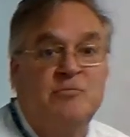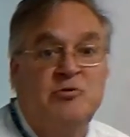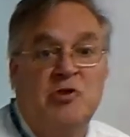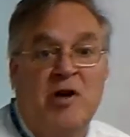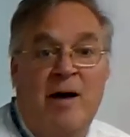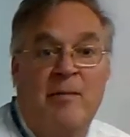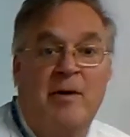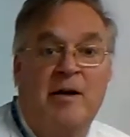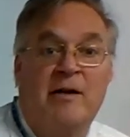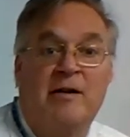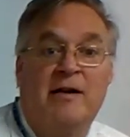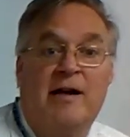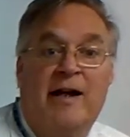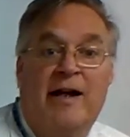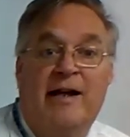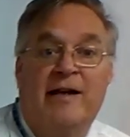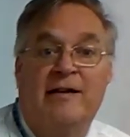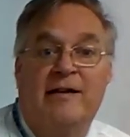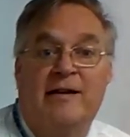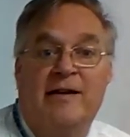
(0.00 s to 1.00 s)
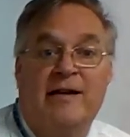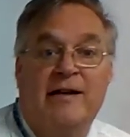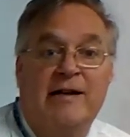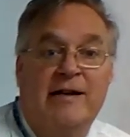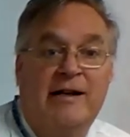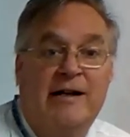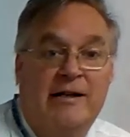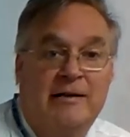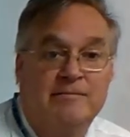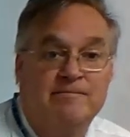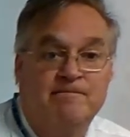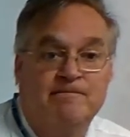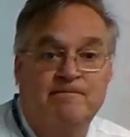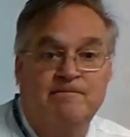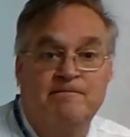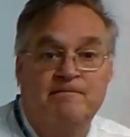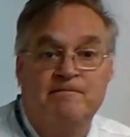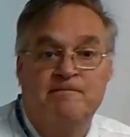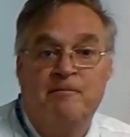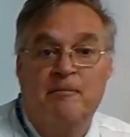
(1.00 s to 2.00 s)
and the
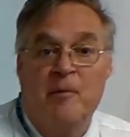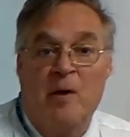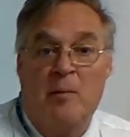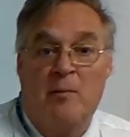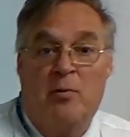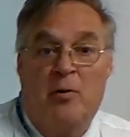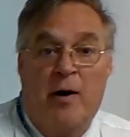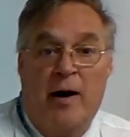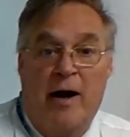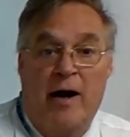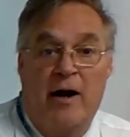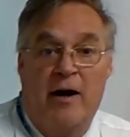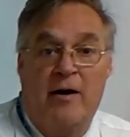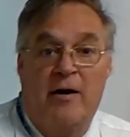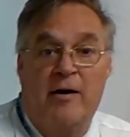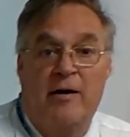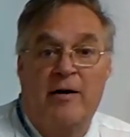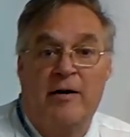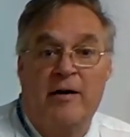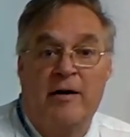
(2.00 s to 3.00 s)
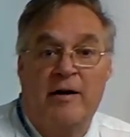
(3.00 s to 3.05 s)
prayer